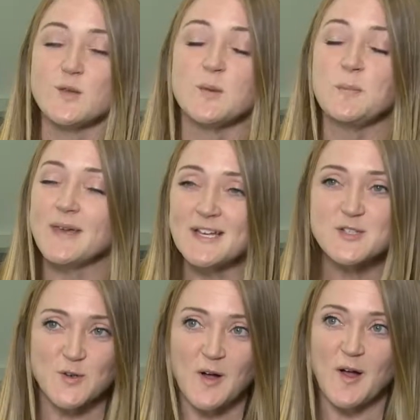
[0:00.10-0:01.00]
The
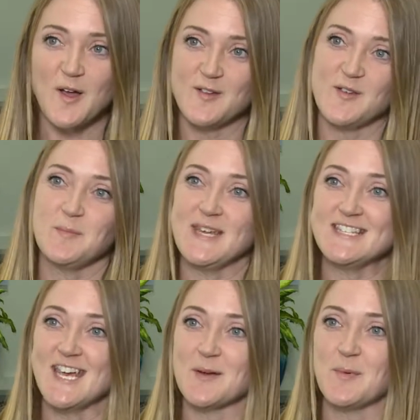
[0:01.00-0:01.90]
big draw of a
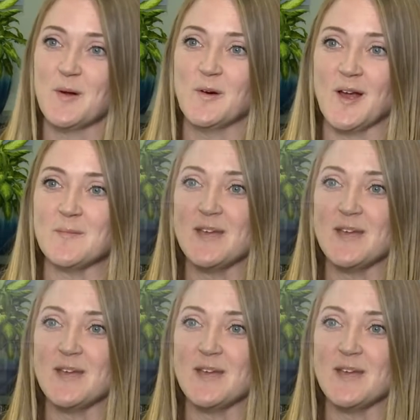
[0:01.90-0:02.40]
P-TECH program